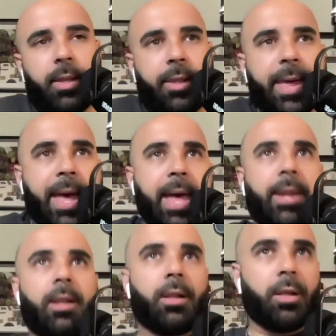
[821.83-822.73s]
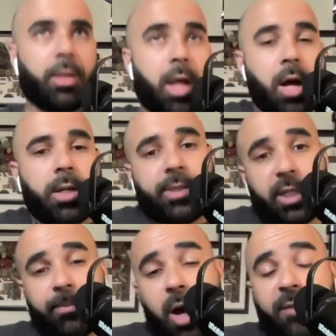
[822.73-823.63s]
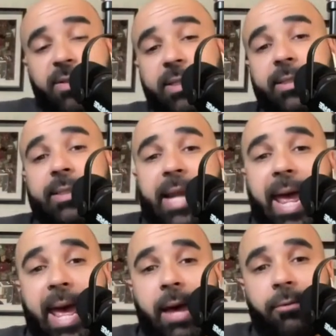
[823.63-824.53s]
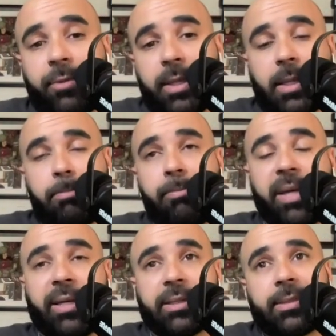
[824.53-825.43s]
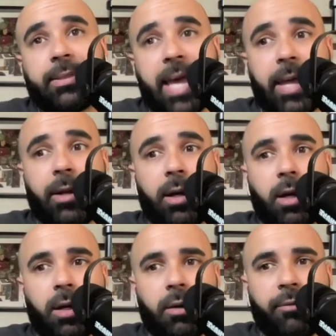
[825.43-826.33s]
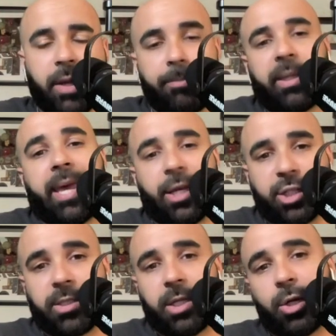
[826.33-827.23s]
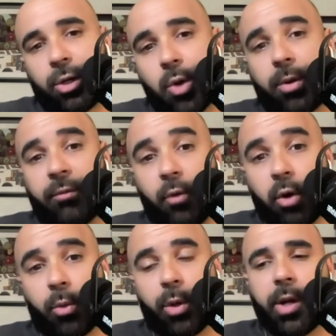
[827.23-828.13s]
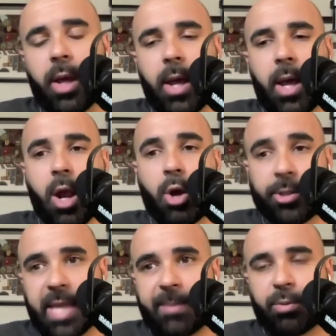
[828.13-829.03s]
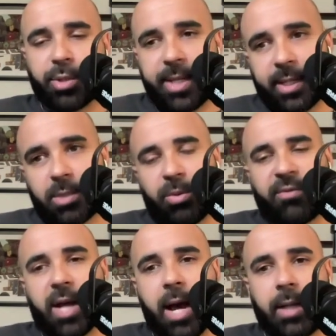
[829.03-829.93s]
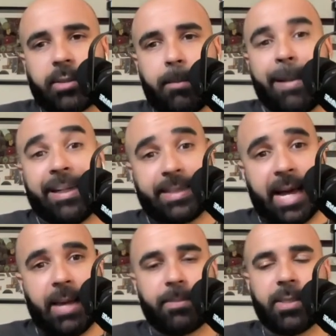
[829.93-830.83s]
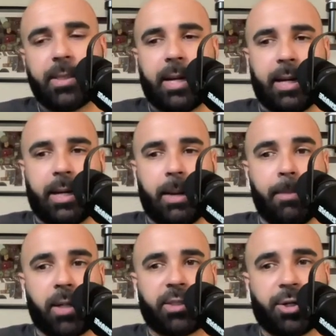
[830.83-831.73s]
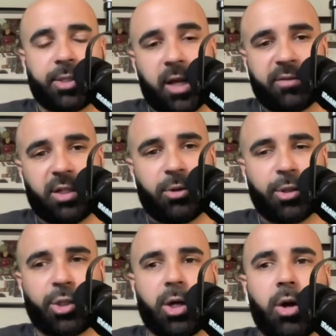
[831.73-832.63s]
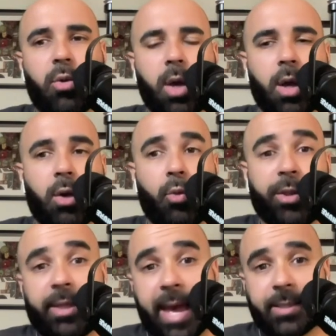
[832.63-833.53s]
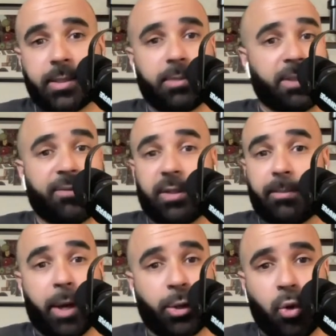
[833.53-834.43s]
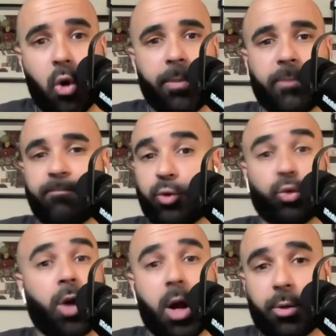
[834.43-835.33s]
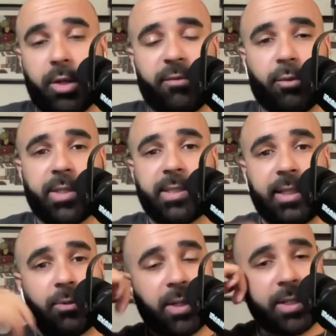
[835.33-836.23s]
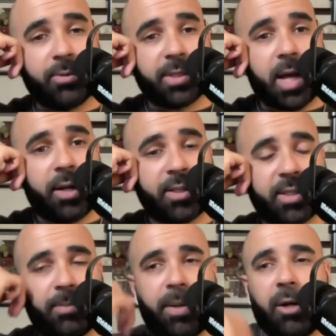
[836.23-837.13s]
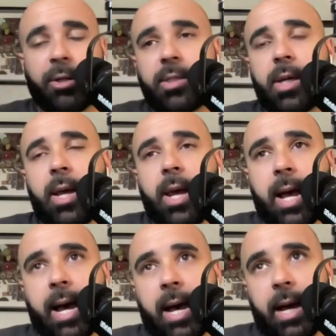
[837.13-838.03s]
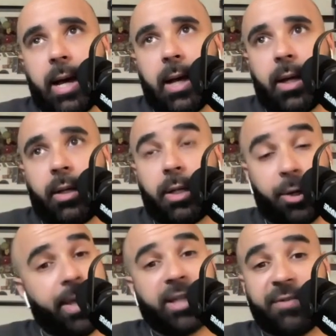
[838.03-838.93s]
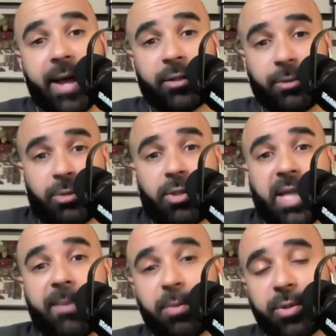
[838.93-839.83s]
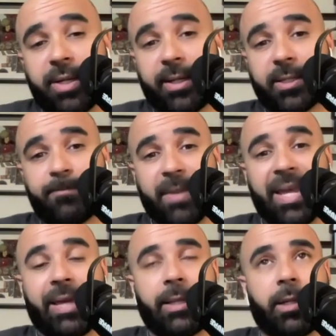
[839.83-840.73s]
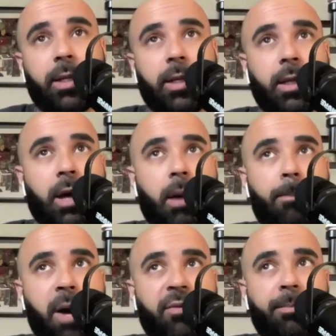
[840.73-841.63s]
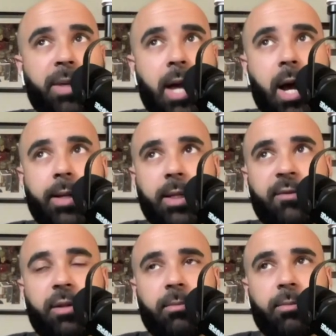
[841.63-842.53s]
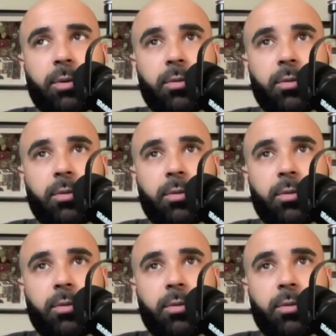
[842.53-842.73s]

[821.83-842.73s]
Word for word: that long-term, obviously, is going to have the biggest set of implications here going forward. Kristaps Porzingis, we've talked many times amongst ourselves here on the show with guests, specifically Mike Gorman, Drew Carter, even recently when he was on as an appearance. You know, the X factor is Kristaps Porzingis. It, above and beyond even